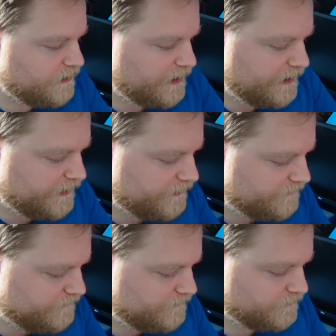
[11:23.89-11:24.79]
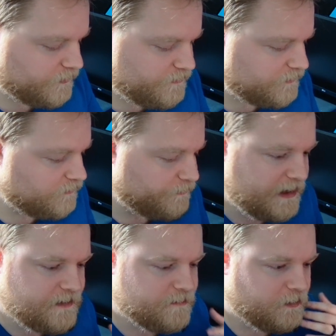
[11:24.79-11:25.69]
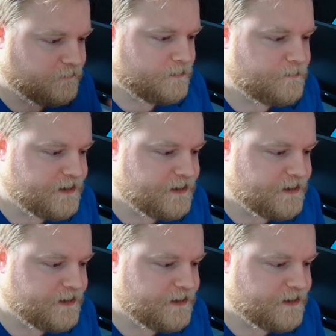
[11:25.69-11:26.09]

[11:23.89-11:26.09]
So this is probably what most people will be